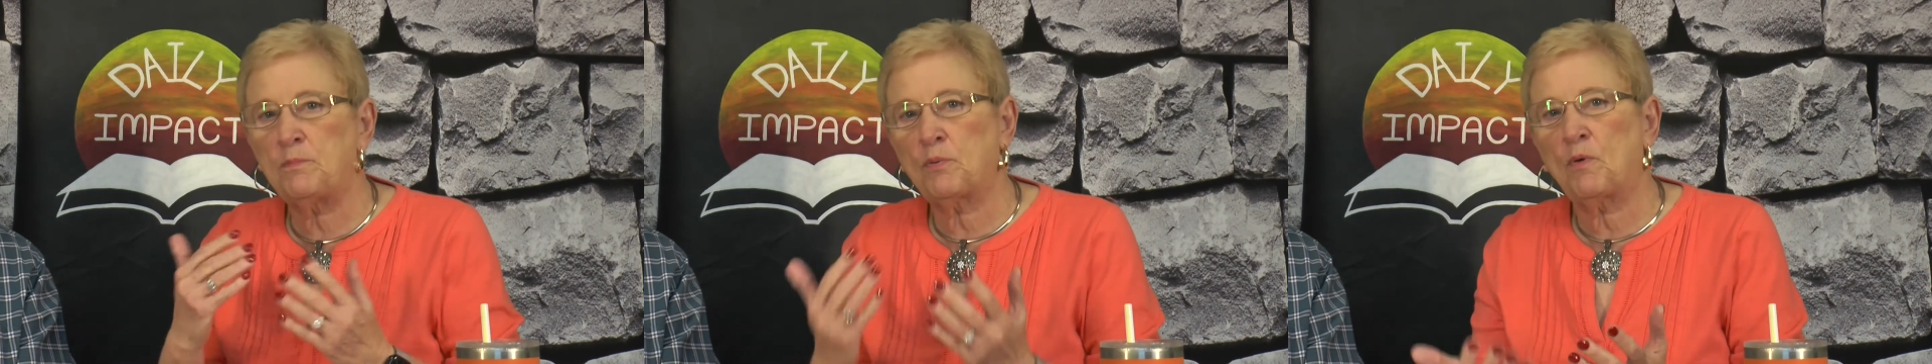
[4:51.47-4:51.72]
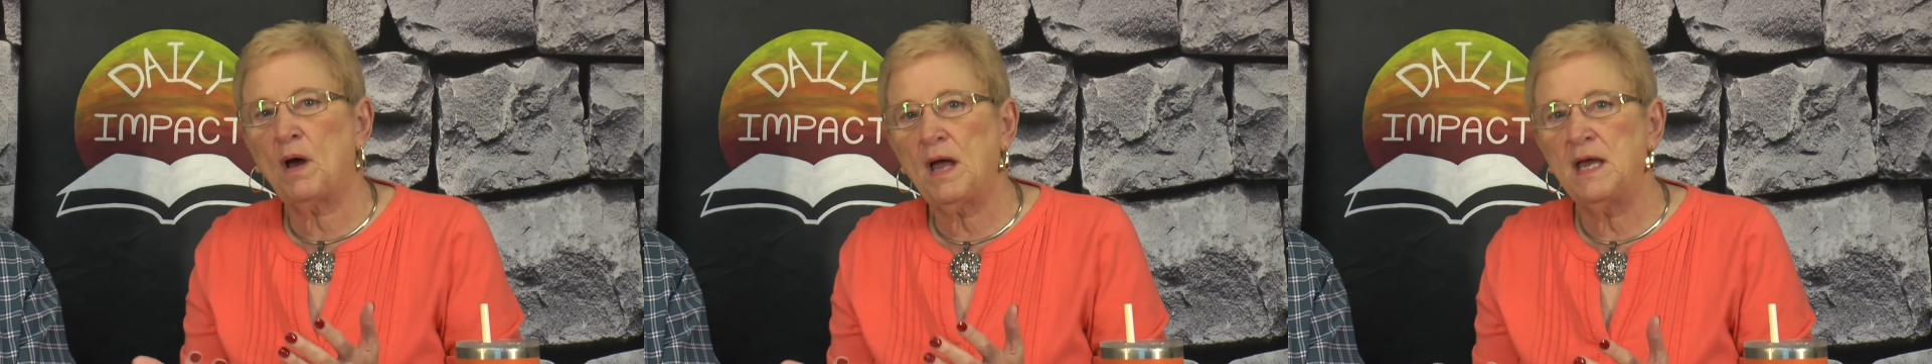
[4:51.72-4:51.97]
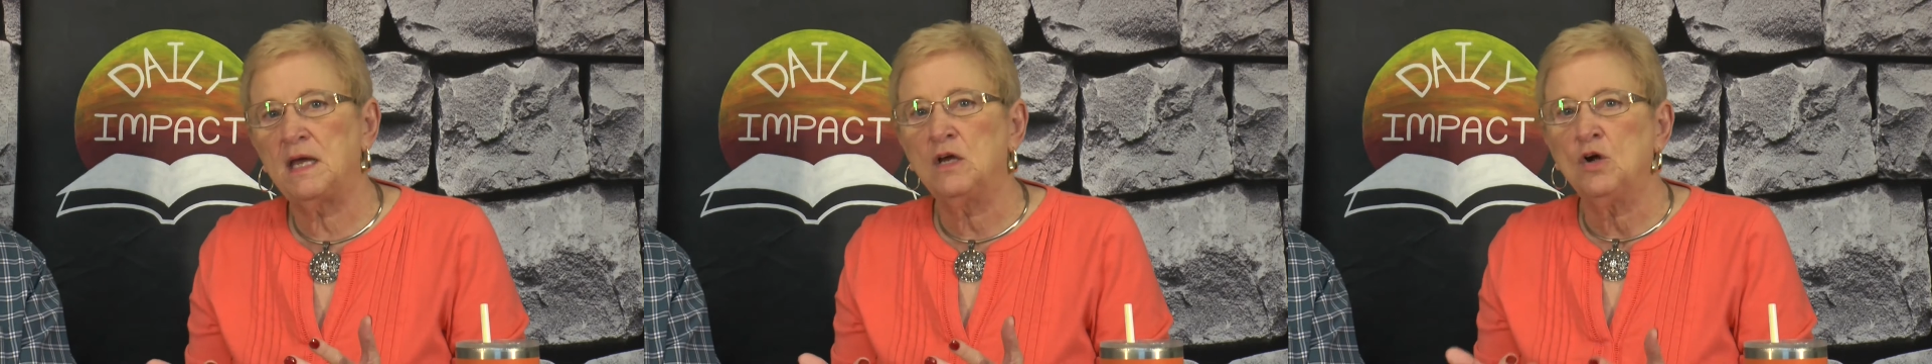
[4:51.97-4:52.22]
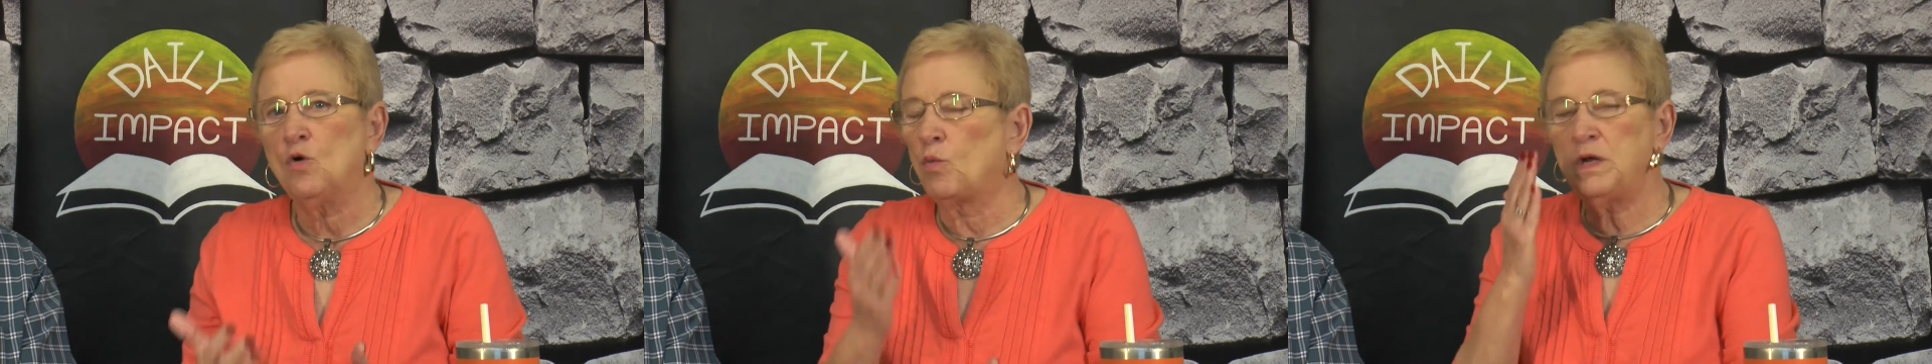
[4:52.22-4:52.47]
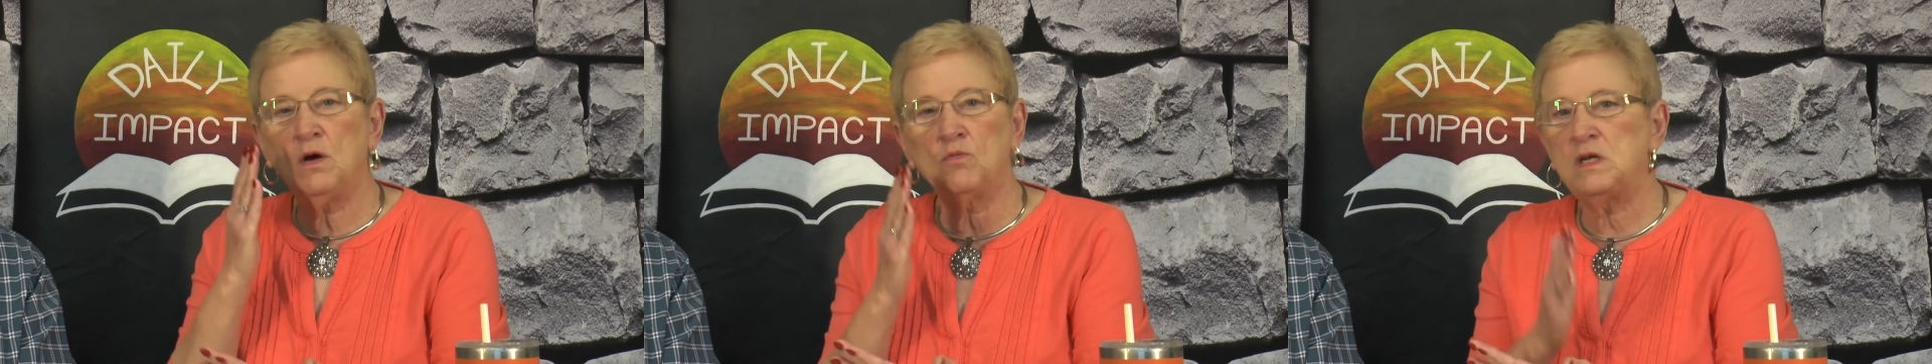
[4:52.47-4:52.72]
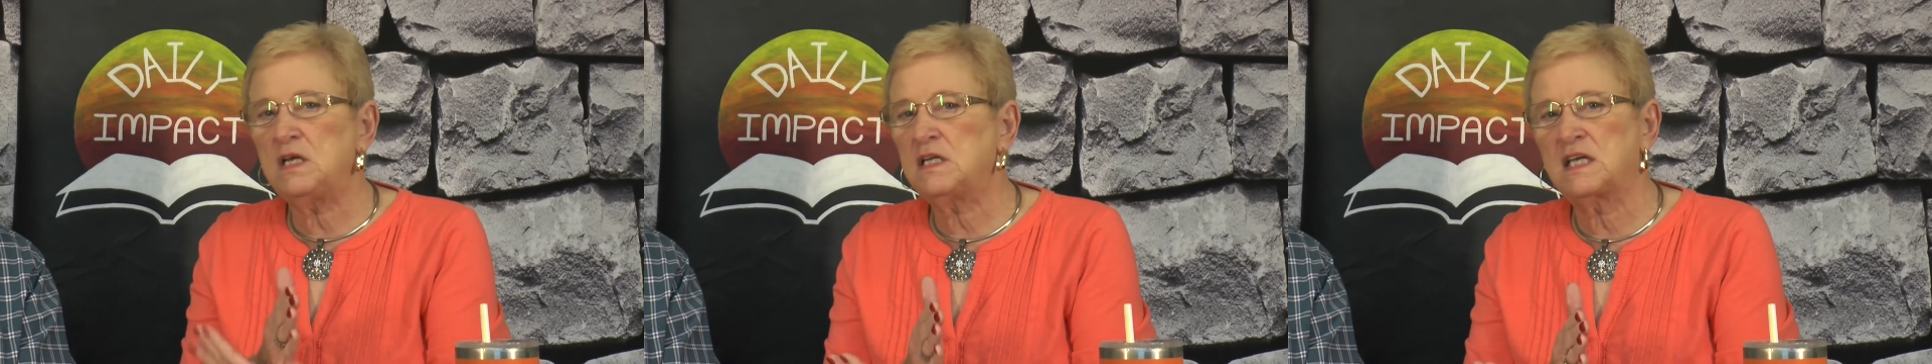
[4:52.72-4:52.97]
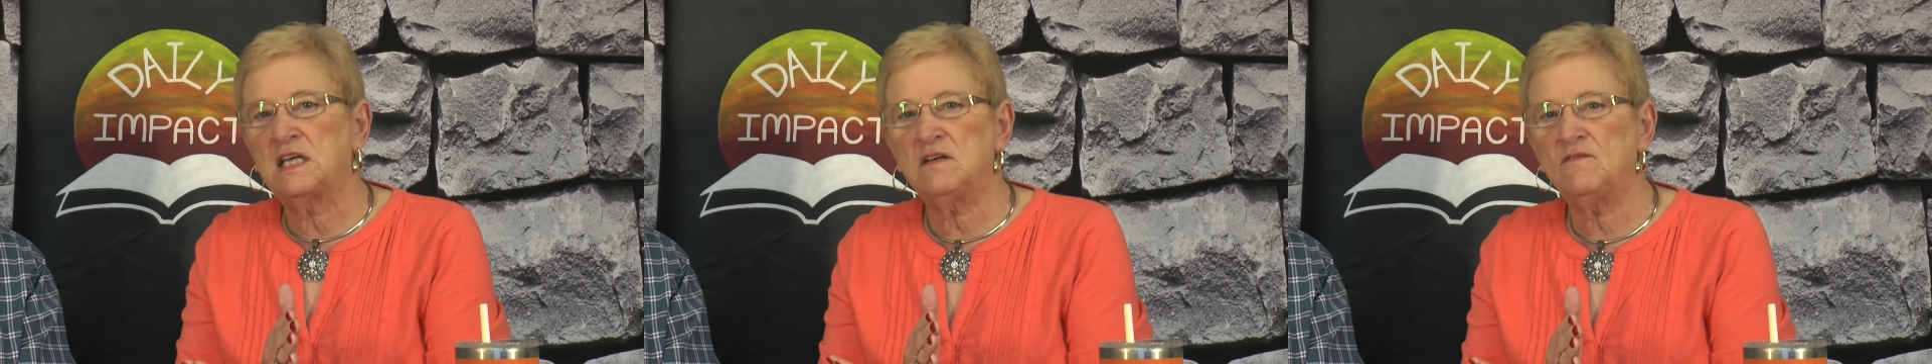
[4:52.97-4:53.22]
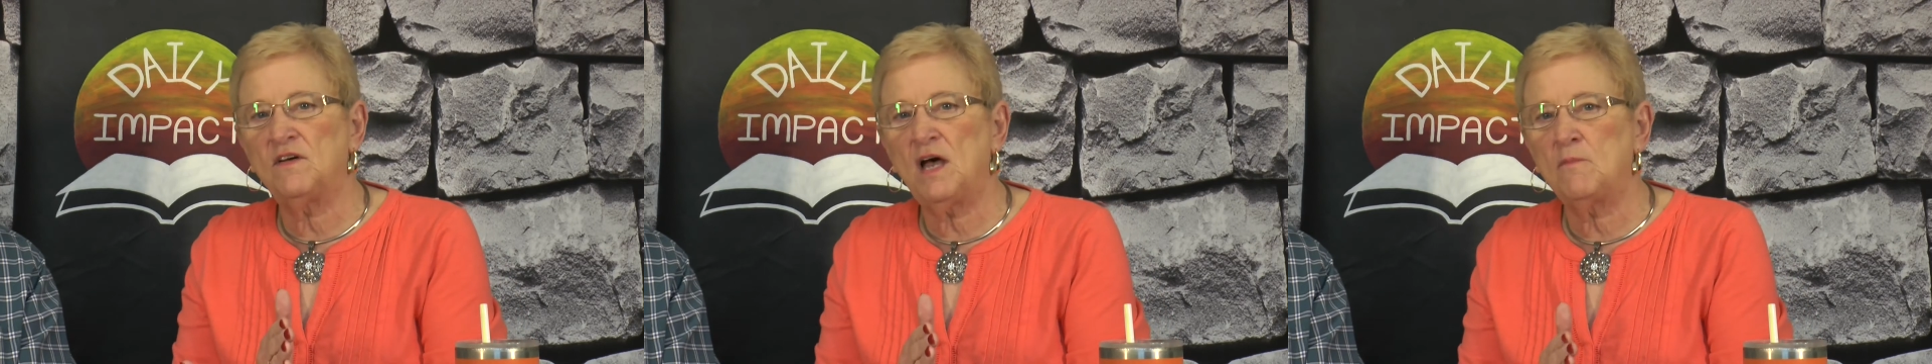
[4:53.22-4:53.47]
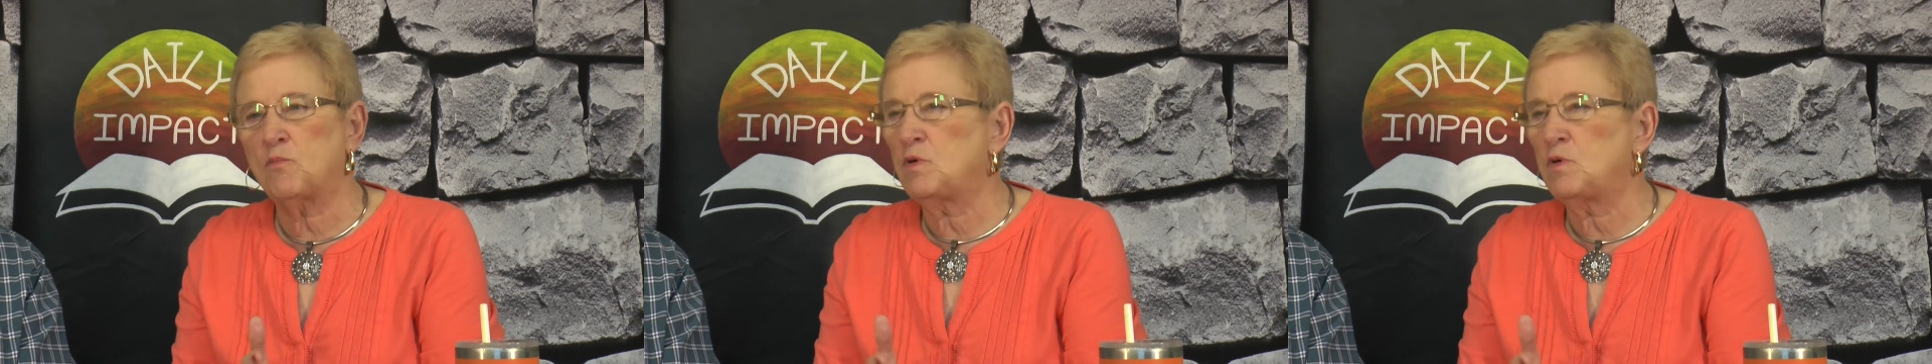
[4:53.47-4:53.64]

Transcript: pray, we don't need to give up.